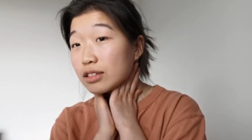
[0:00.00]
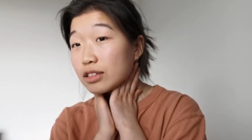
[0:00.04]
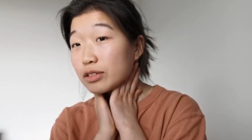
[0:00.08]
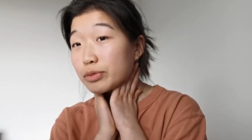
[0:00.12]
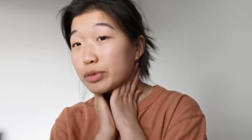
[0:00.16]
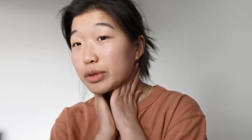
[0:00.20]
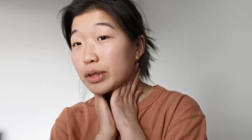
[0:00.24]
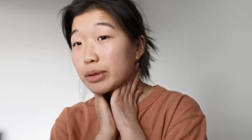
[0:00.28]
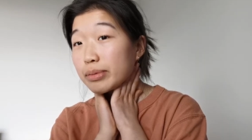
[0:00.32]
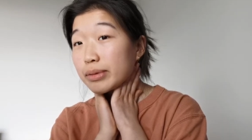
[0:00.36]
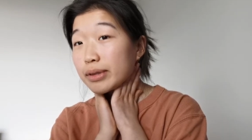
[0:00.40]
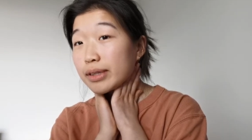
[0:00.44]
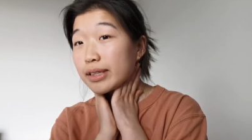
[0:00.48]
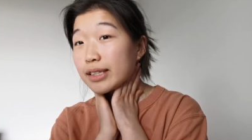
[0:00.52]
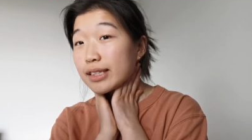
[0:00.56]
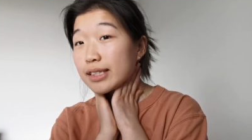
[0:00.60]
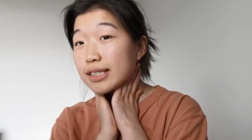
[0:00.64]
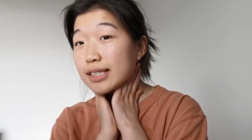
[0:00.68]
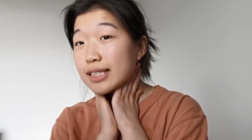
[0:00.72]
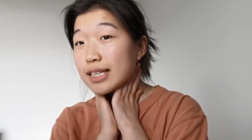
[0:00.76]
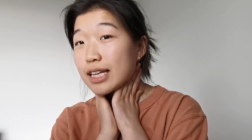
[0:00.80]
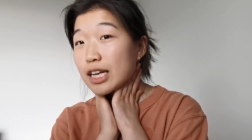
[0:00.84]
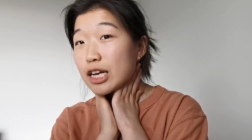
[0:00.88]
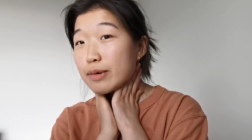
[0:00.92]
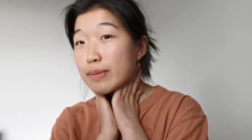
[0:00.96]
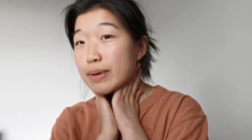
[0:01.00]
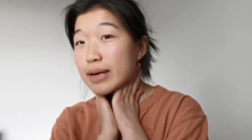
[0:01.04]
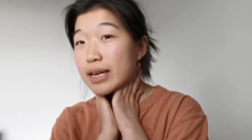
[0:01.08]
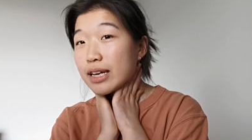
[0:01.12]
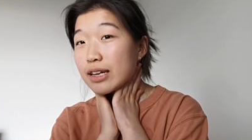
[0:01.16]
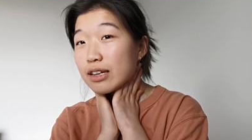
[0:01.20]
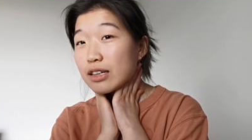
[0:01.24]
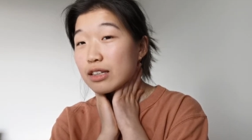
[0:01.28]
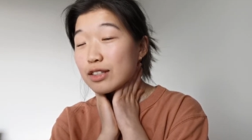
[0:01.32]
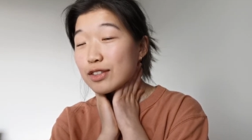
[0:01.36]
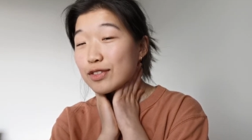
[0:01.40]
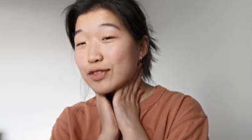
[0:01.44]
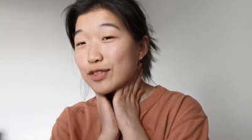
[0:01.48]
are probably gonna stay on my
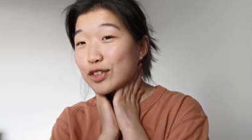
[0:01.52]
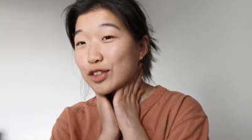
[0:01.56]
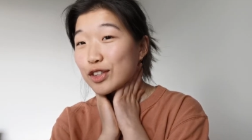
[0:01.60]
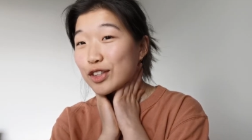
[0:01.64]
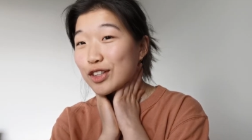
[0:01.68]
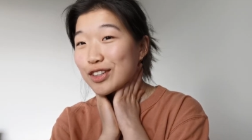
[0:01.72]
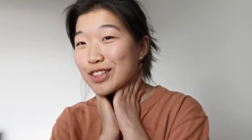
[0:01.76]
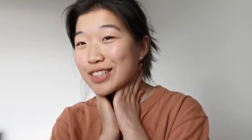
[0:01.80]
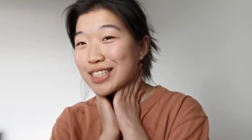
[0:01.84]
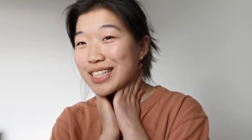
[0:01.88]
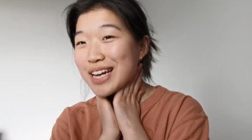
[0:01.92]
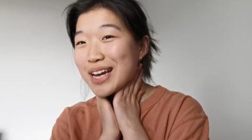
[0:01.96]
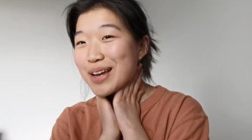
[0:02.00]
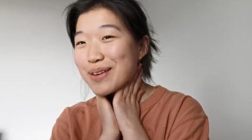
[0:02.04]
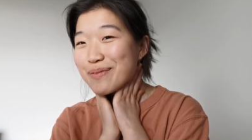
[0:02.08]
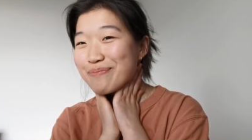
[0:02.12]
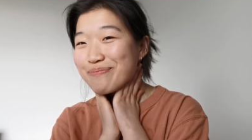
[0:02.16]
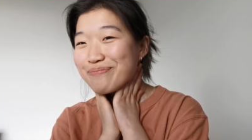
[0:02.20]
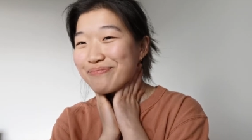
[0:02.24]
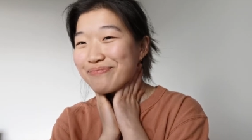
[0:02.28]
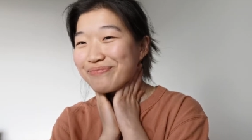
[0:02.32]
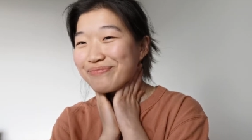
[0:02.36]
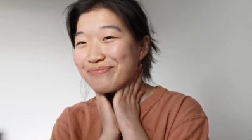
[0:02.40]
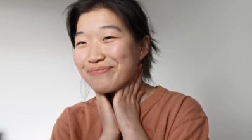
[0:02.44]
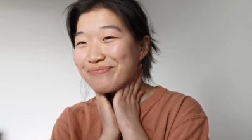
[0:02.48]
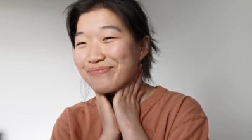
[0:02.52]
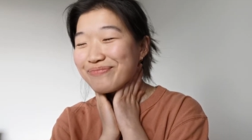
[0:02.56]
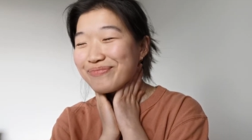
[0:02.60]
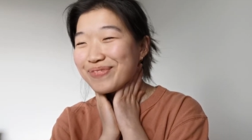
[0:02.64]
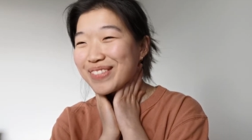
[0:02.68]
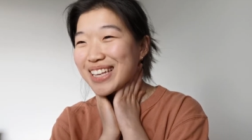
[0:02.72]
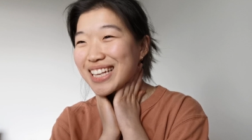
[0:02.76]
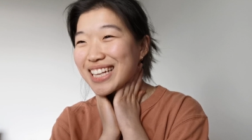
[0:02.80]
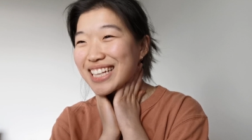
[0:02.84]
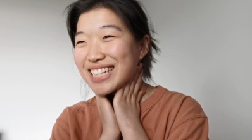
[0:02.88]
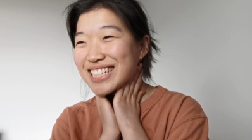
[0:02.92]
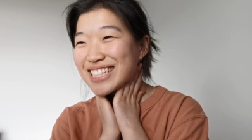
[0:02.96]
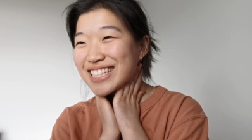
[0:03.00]
ears for a long time
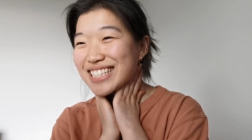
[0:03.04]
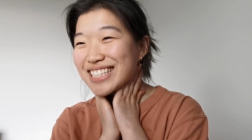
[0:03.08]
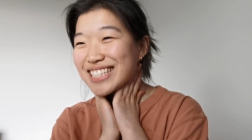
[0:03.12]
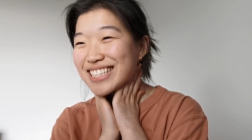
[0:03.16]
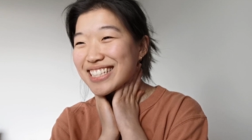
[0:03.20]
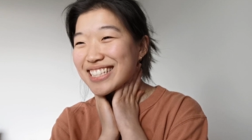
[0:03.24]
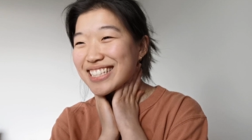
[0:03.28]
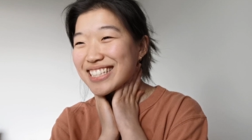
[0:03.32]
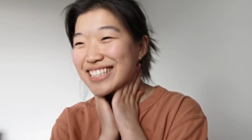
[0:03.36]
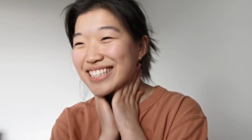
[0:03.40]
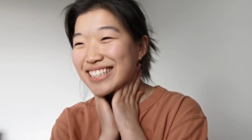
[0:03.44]
because